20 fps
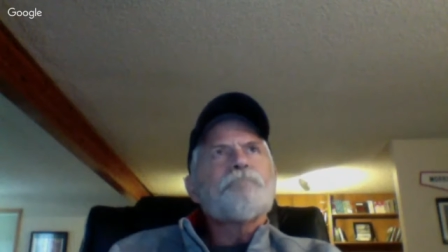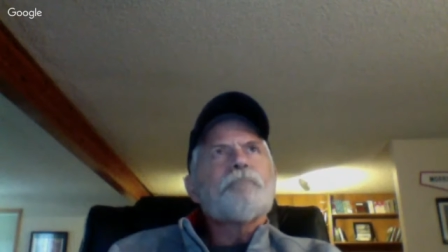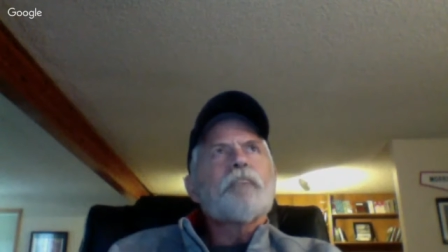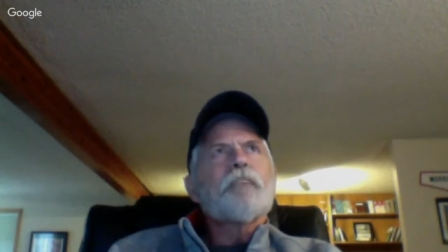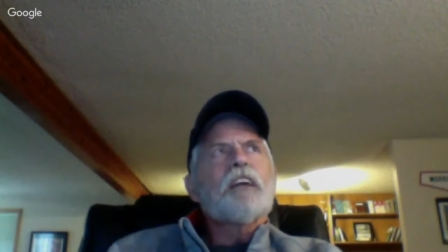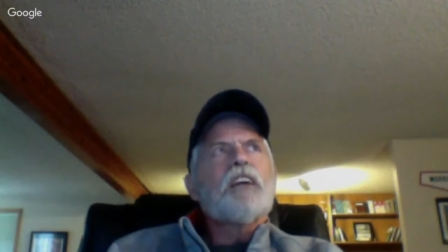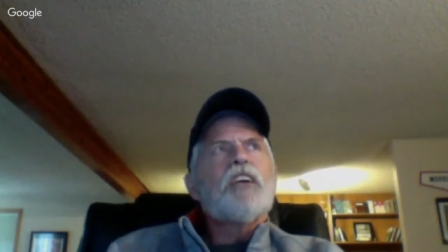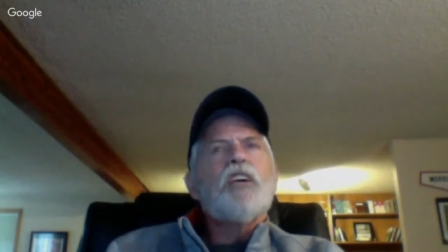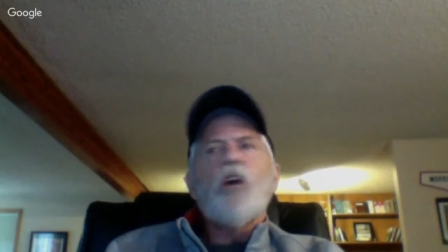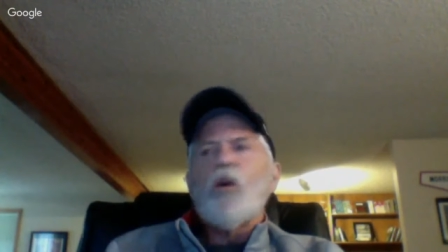
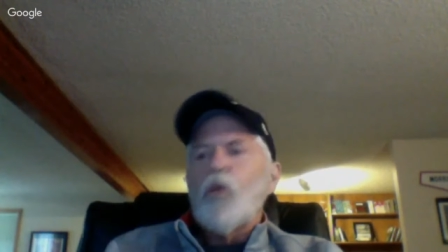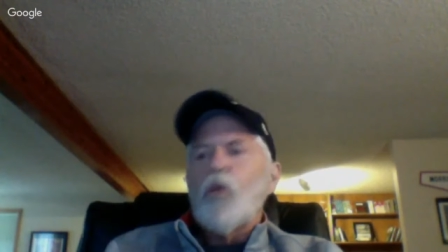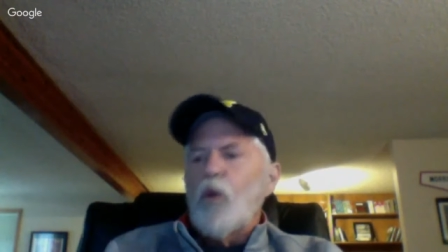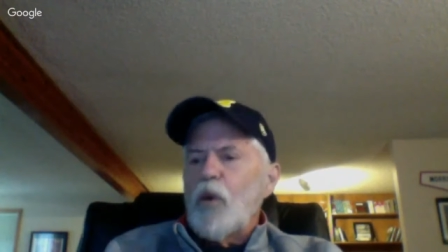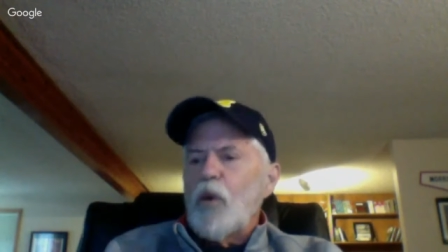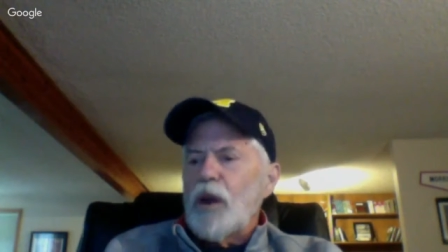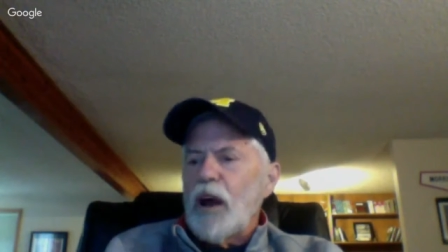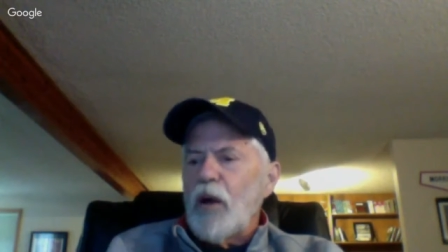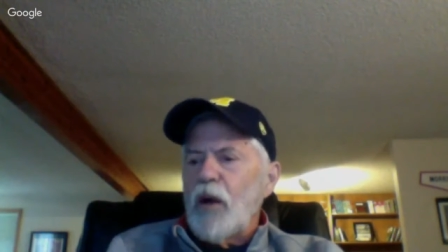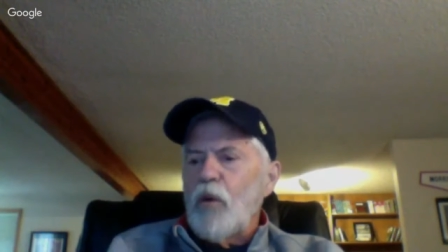
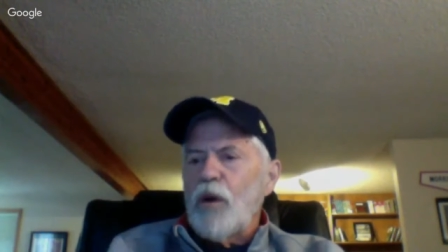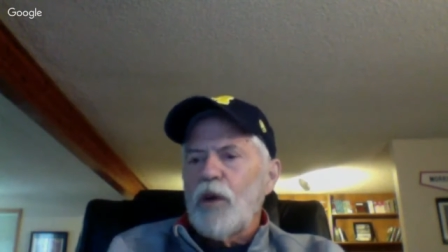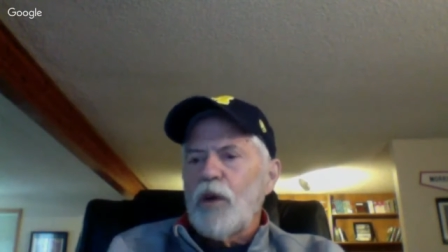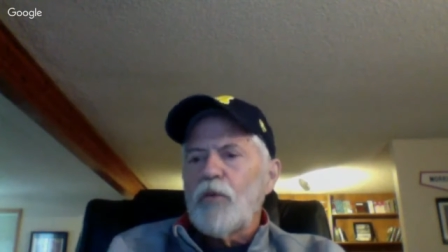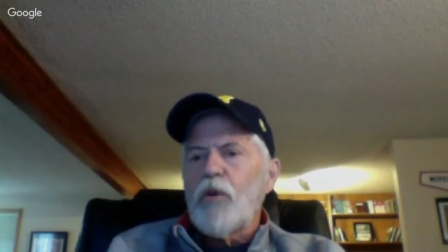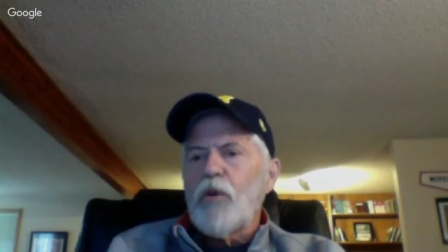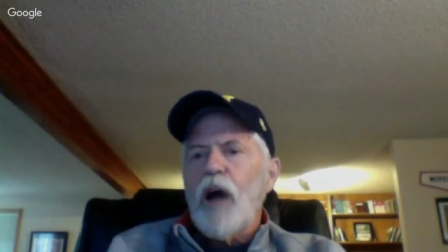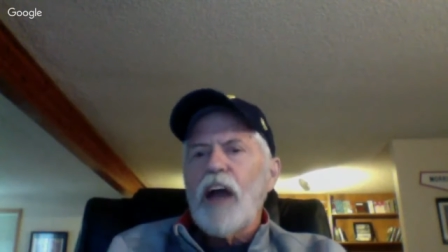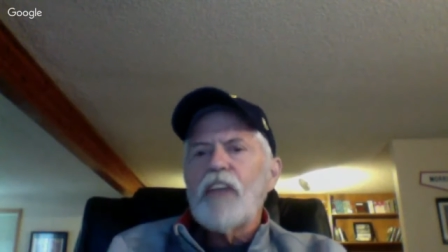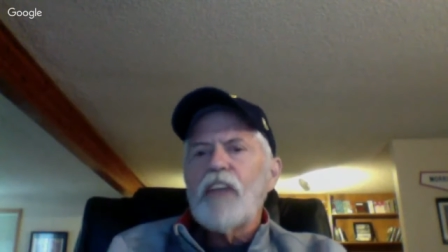When a
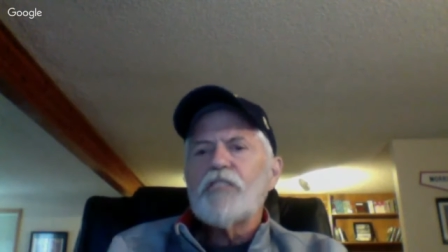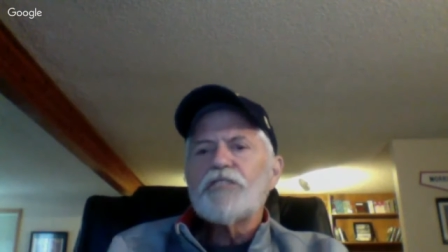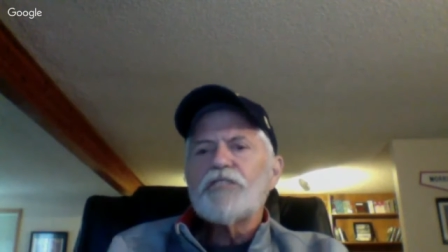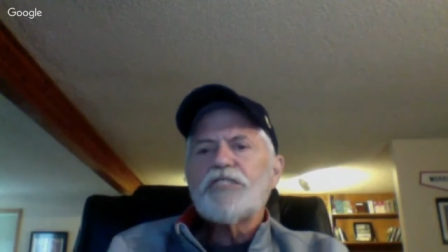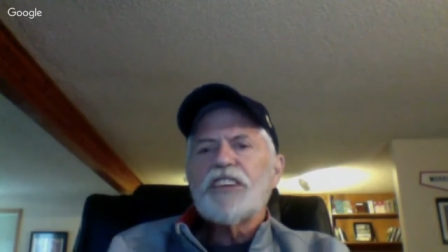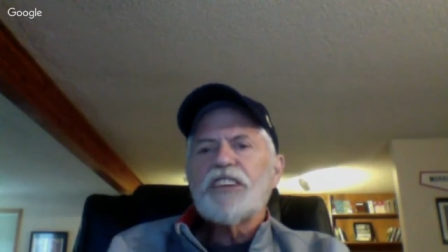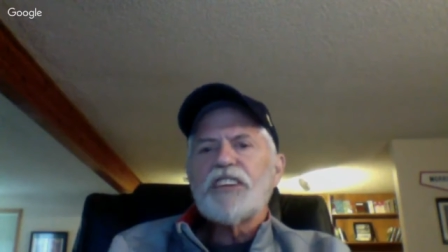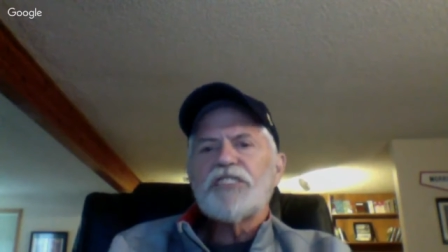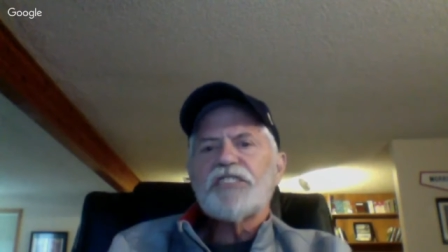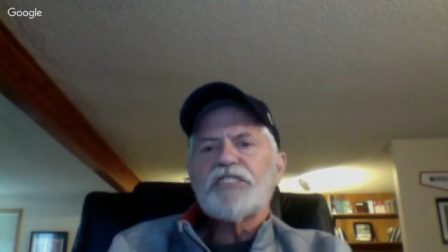writer
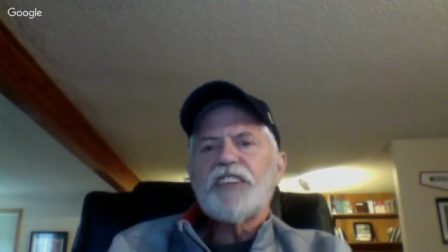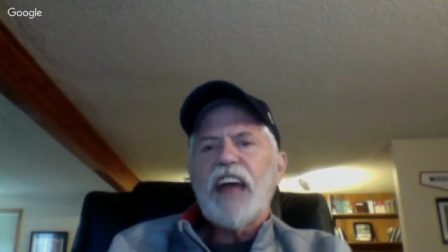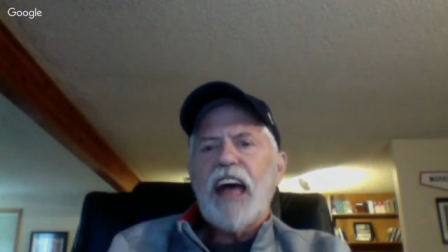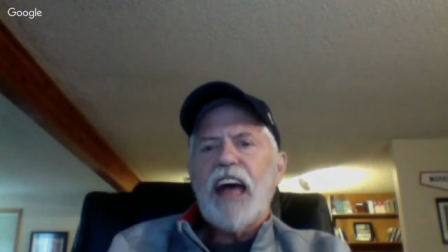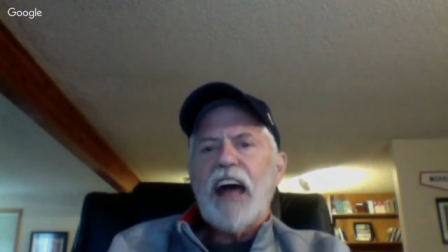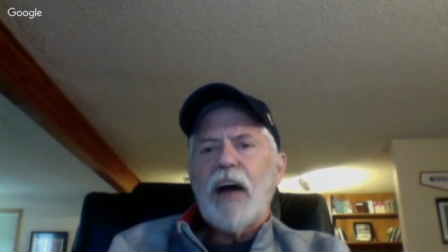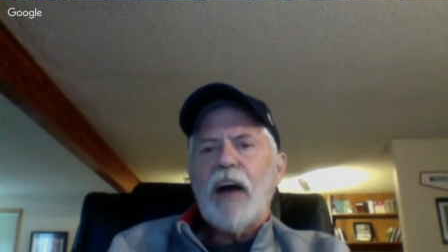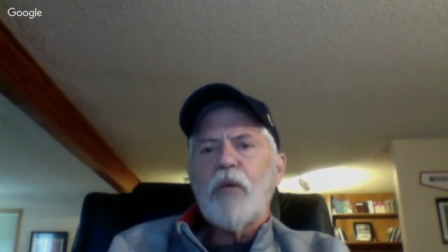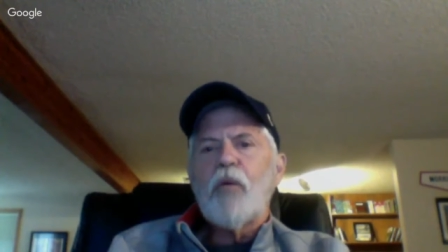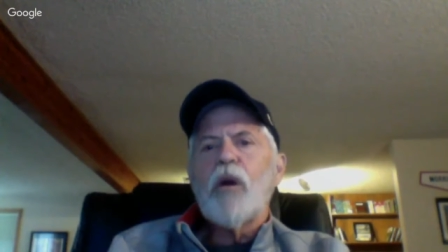sits
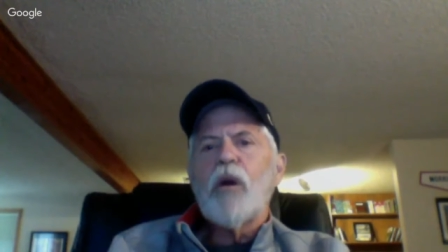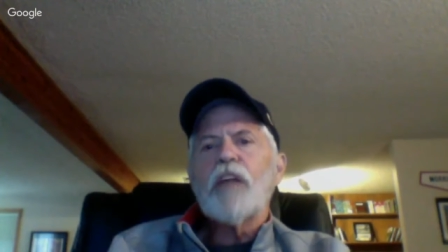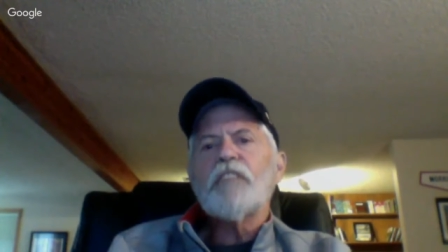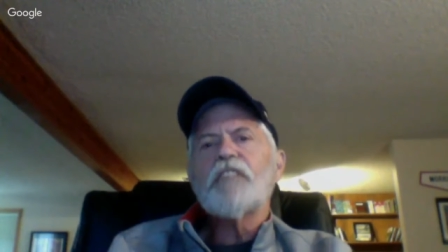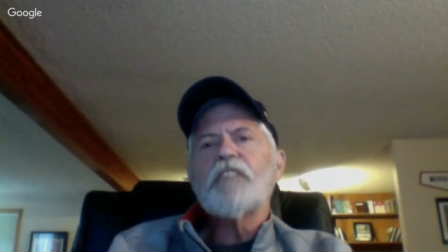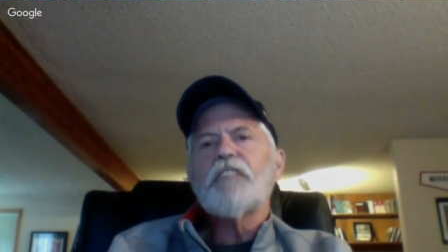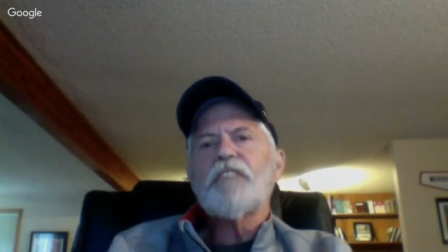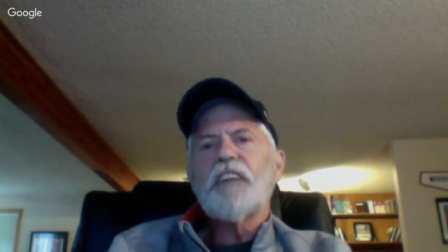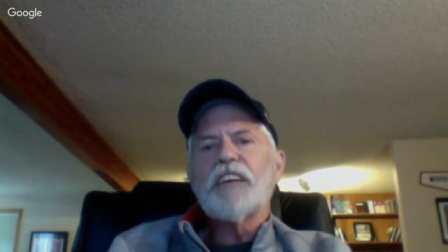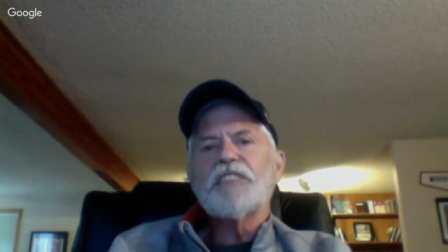down, one of
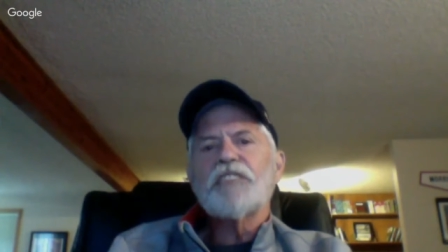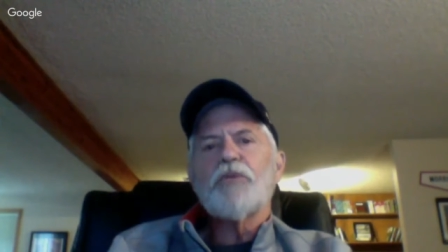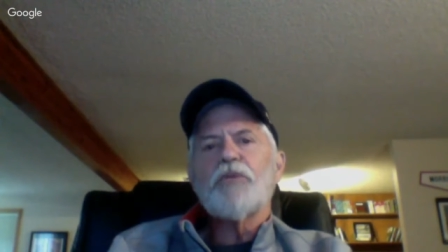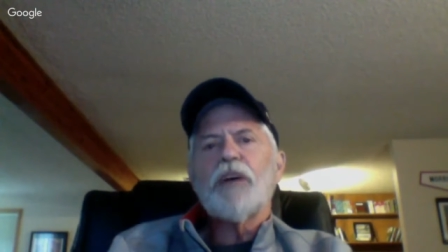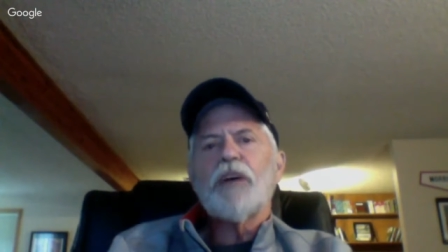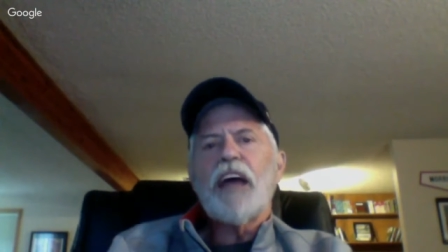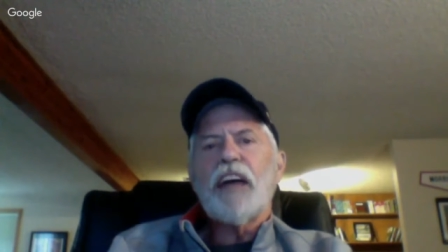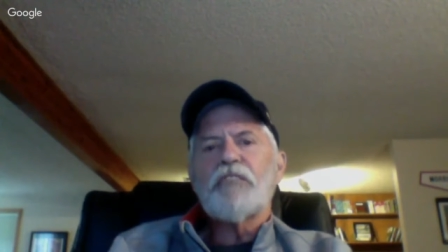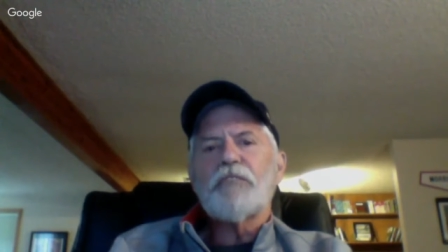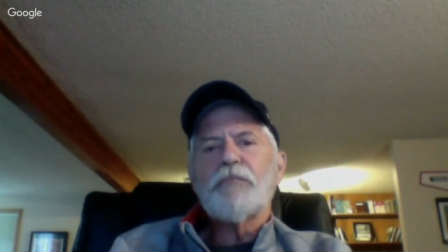the things that
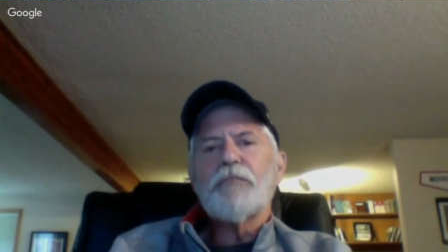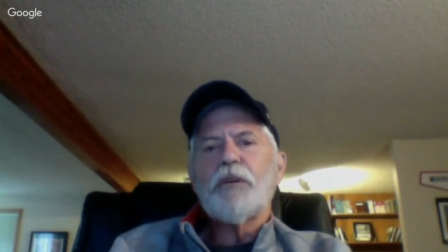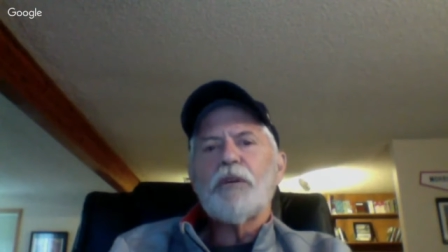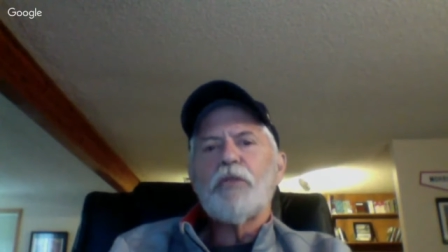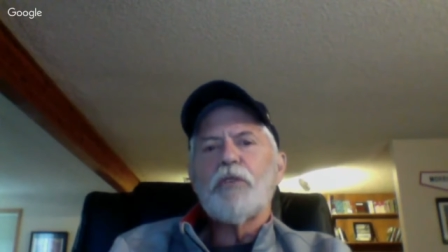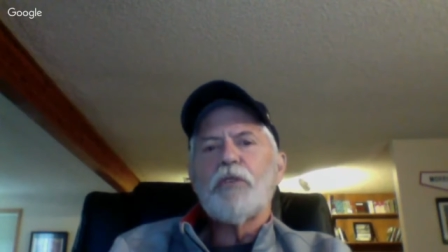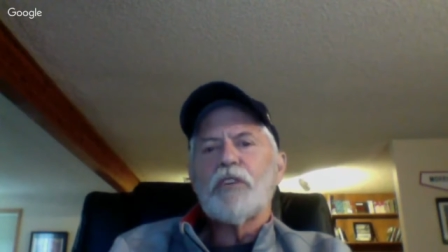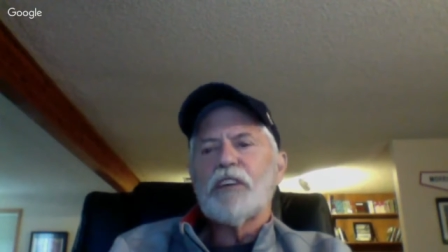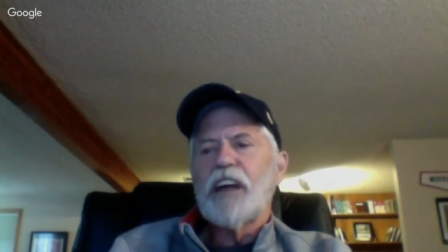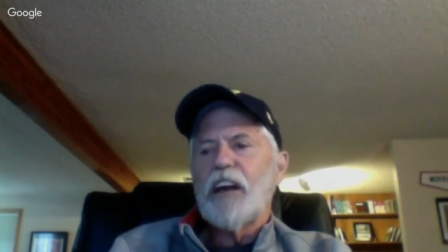we have to be
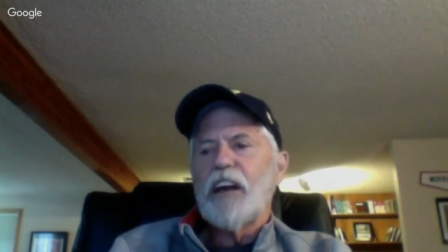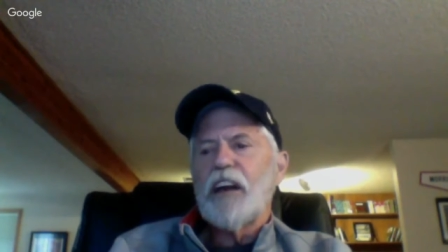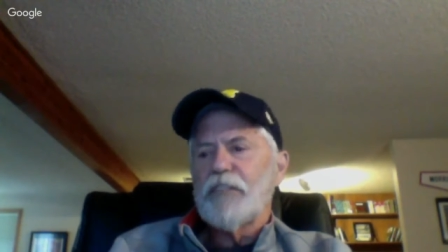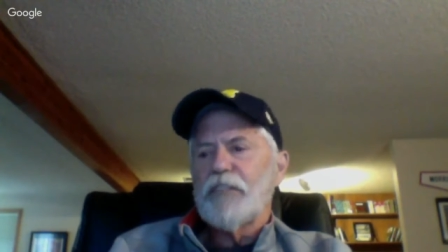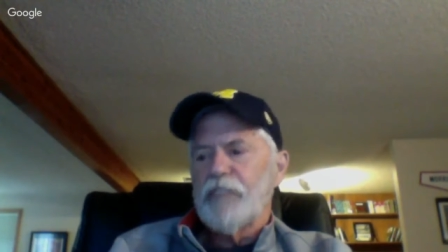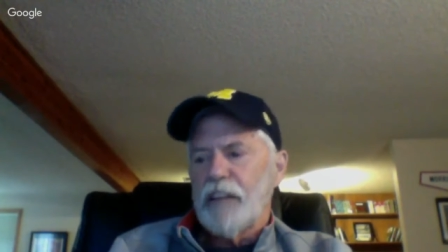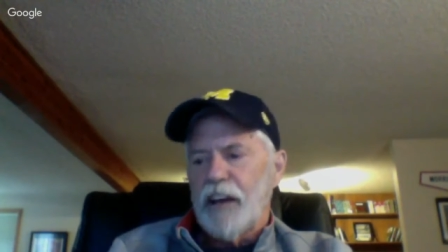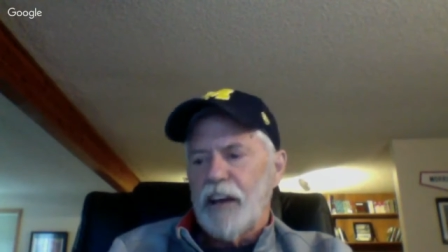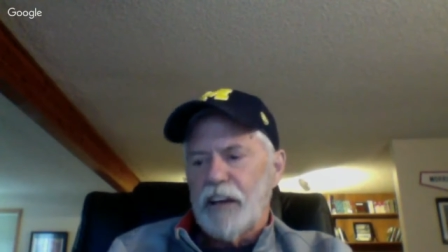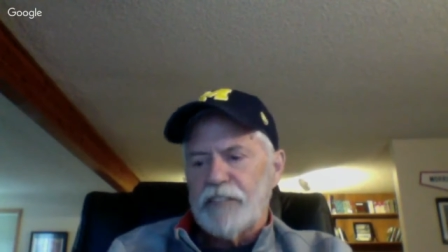real
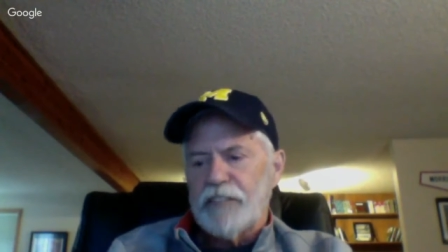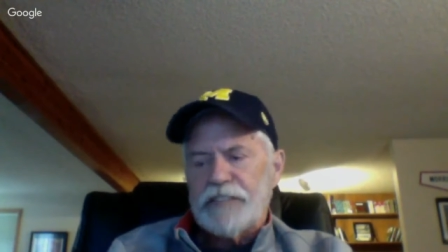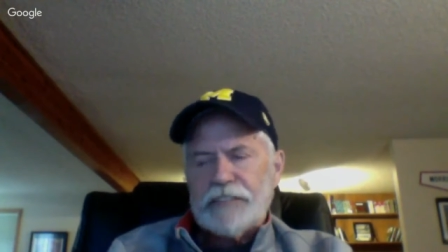careful of